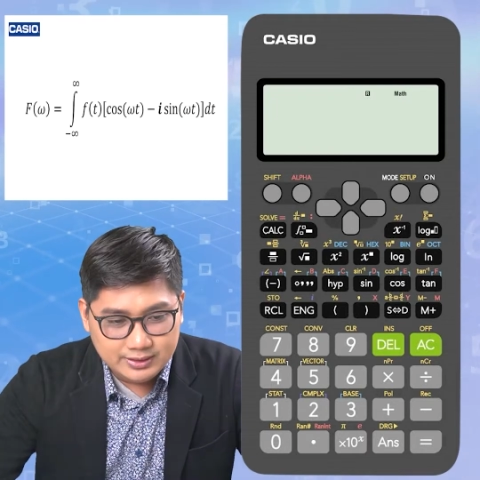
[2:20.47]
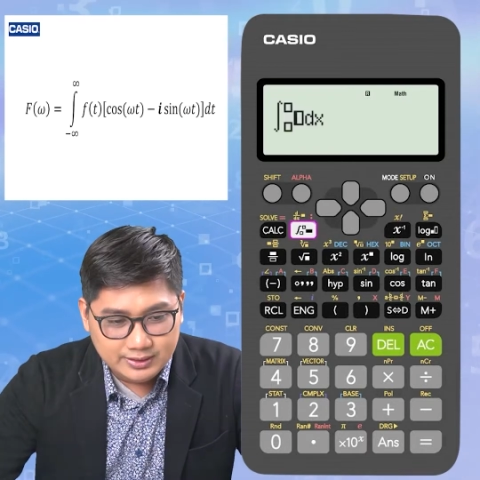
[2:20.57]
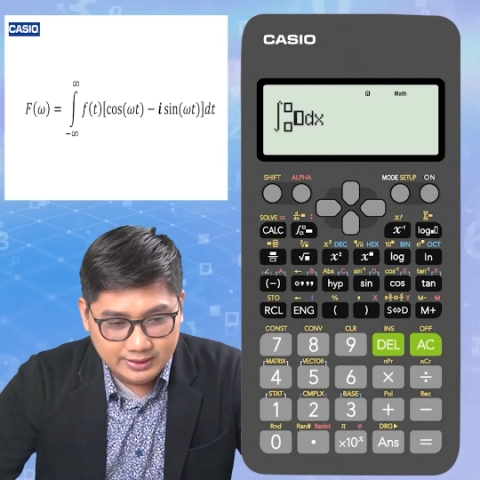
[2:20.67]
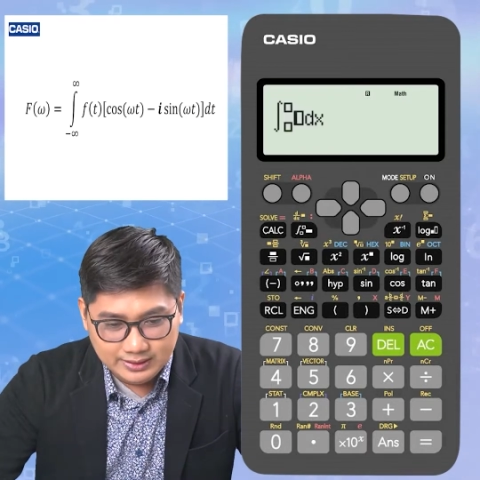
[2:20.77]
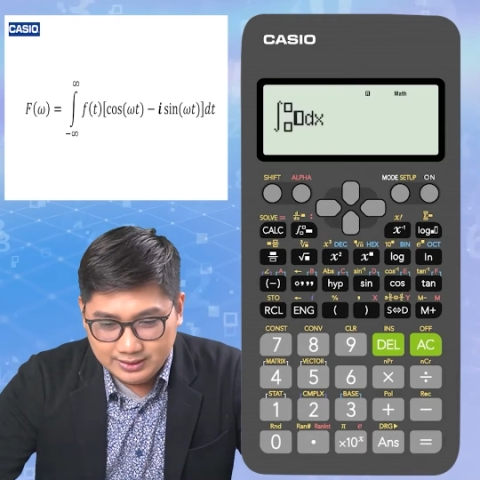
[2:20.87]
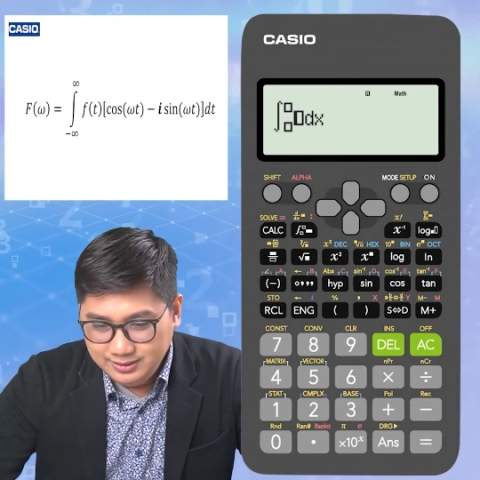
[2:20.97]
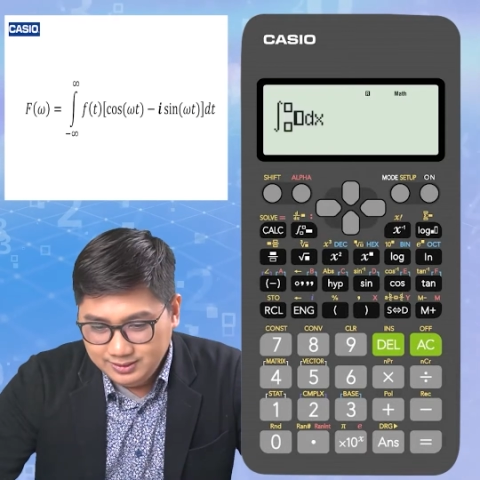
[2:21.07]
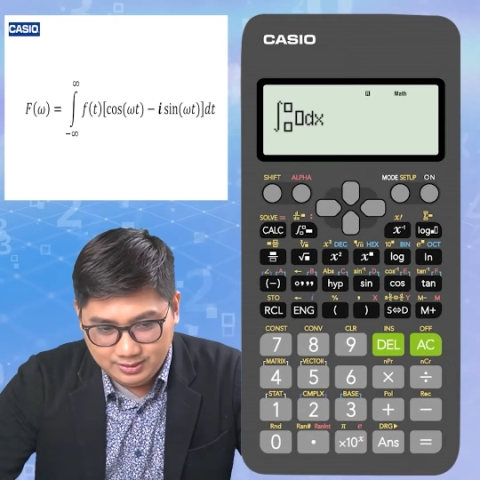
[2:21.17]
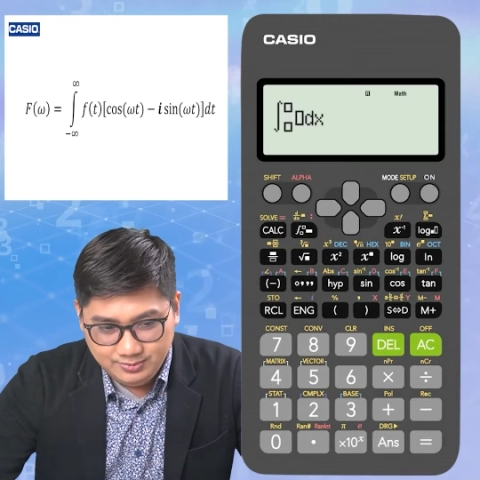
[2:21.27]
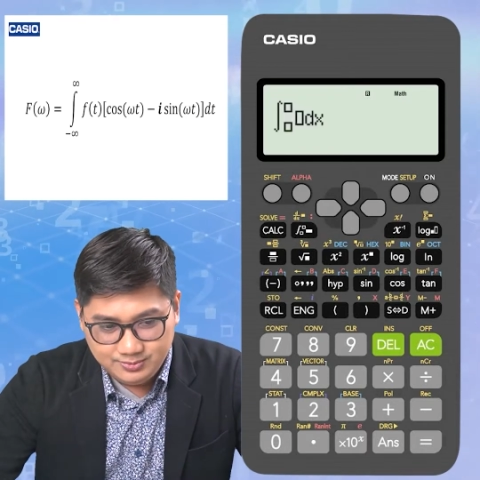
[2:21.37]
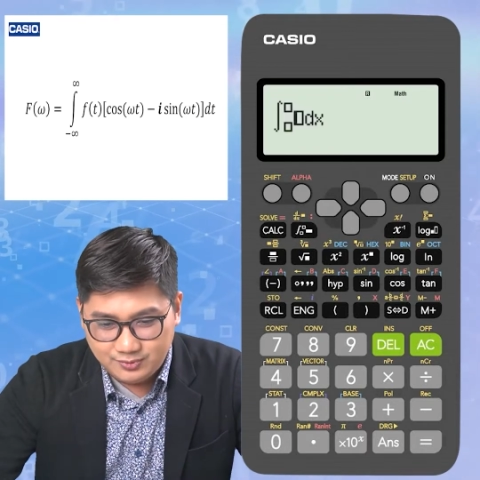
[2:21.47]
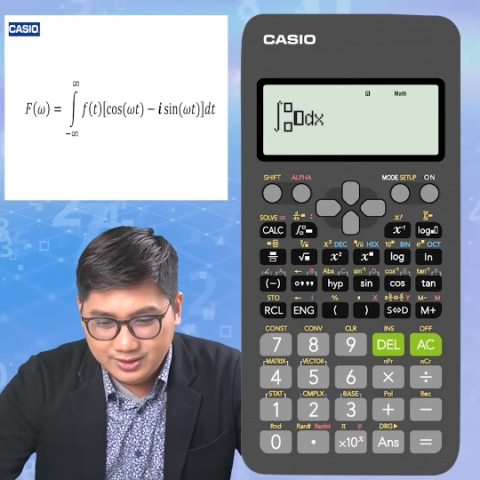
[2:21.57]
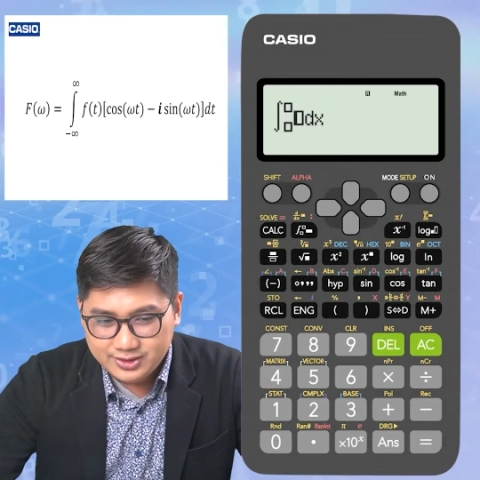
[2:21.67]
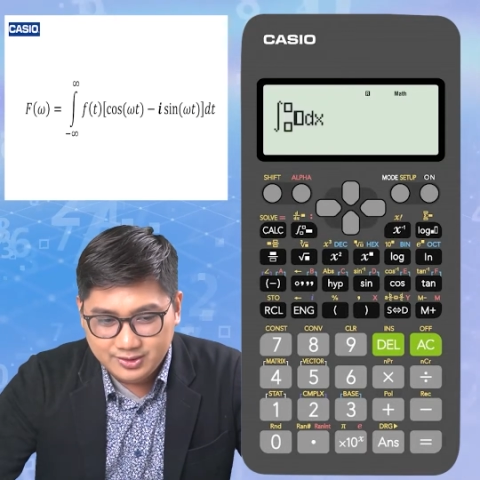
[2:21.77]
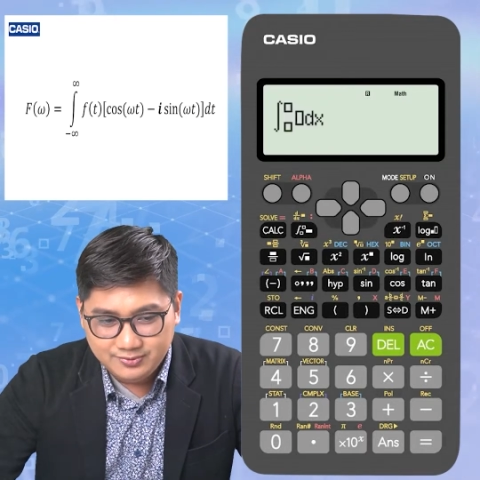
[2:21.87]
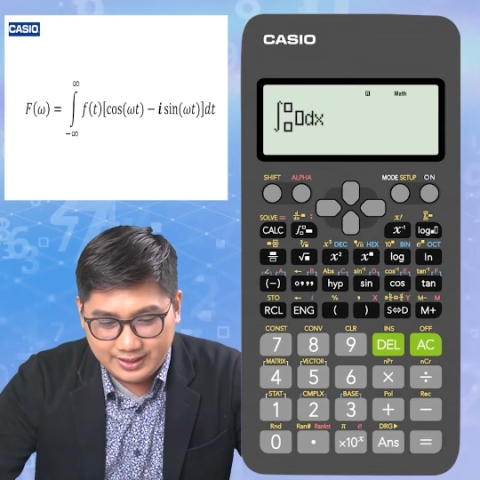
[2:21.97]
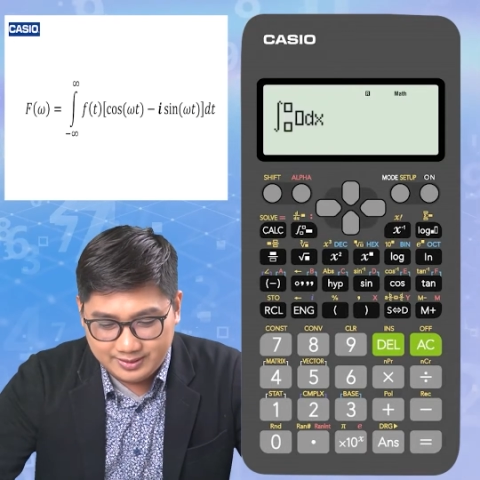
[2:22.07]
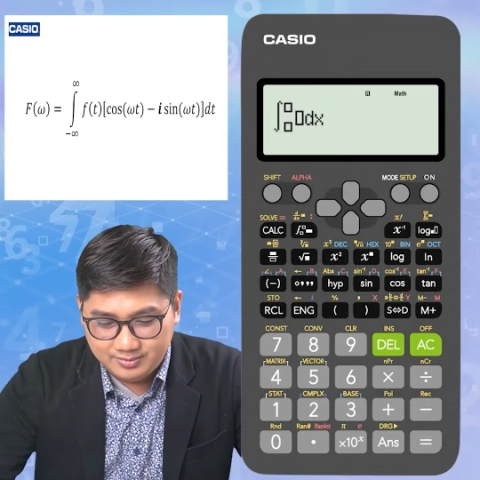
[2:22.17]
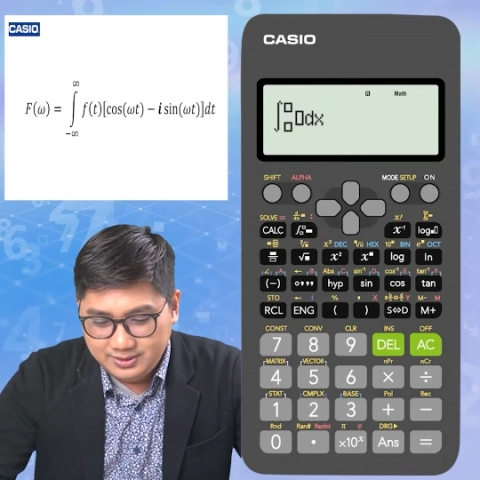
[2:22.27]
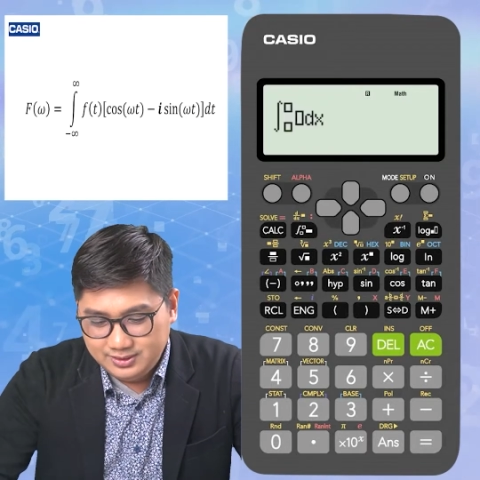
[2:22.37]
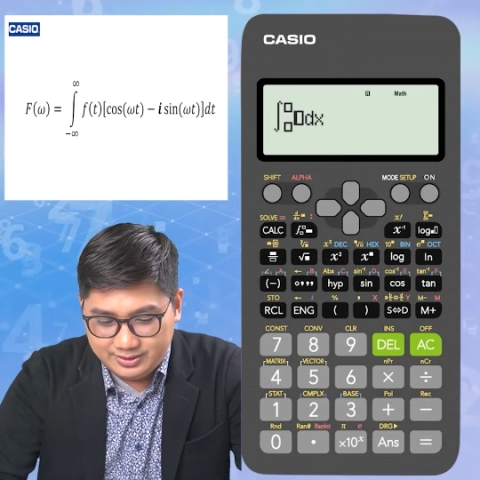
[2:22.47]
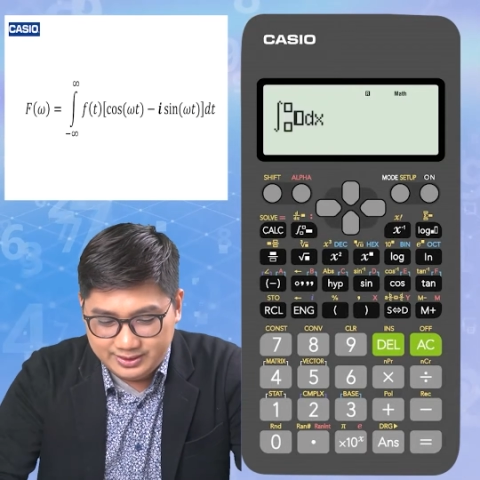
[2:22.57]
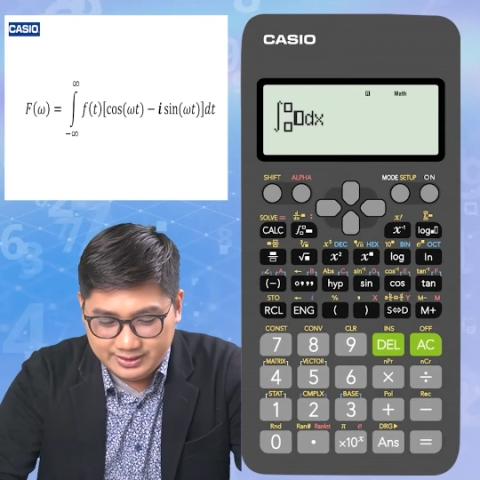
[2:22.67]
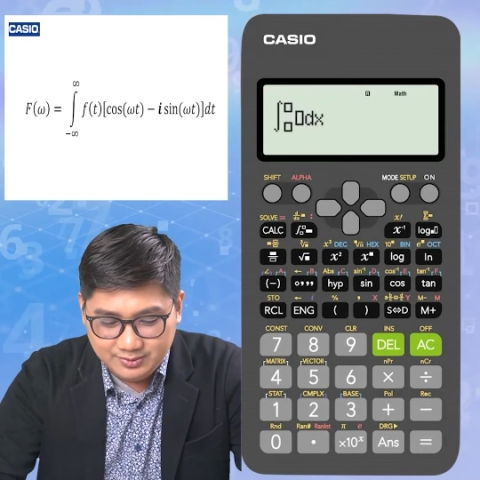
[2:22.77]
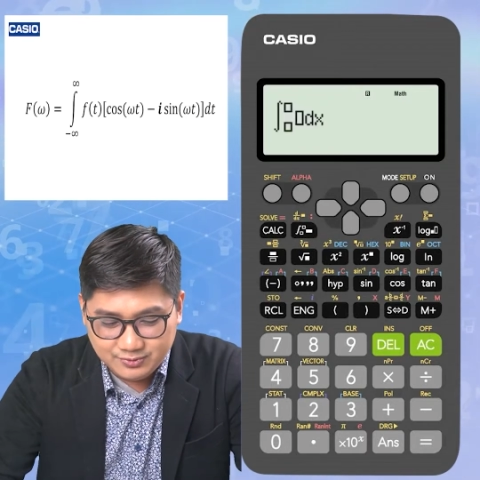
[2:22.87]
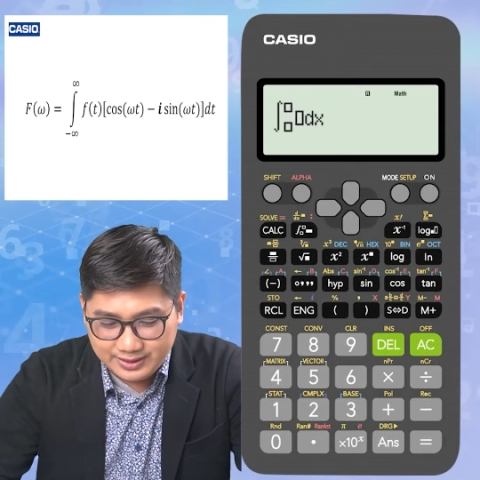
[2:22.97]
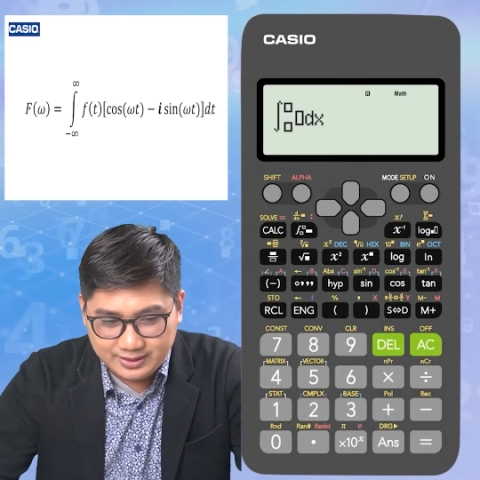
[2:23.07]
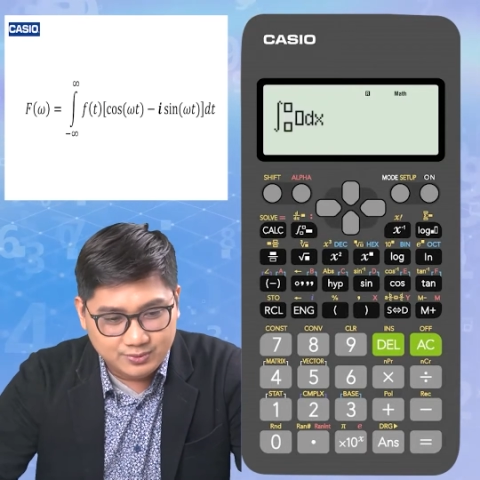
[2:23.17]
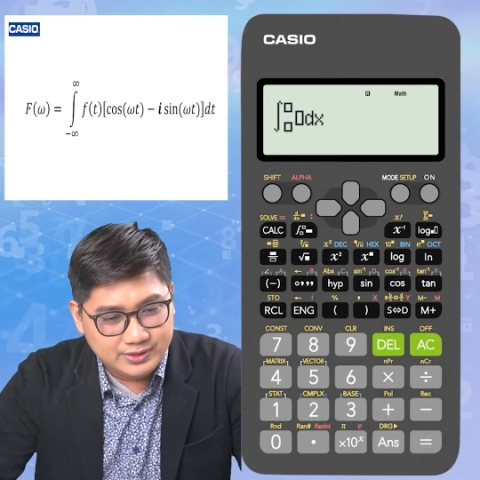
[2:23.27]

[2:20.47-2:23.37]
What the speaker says: Integral of the function of time for the given,